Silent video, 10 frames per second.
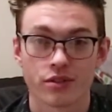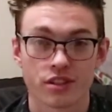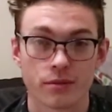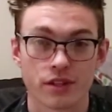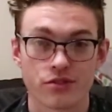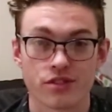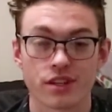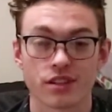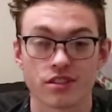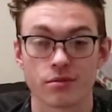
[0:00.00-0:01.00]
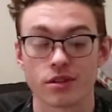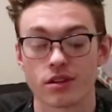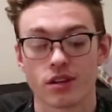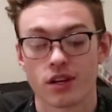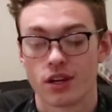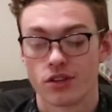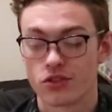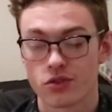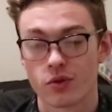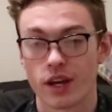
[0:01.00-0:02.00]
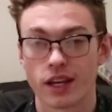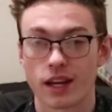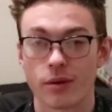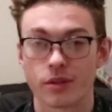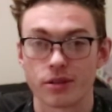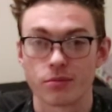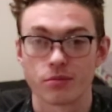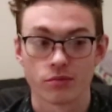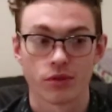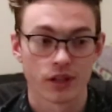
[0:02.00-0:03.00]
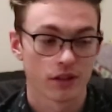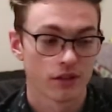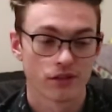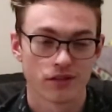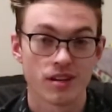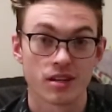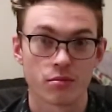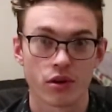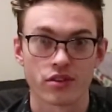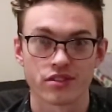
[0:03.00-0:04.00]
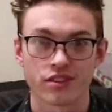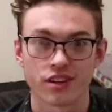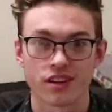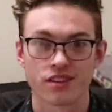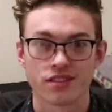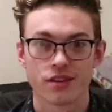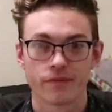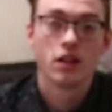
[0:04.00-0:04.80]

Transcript: It's gonna be interesting. It's gonna be just cool hanging out with them, like in person, I guess.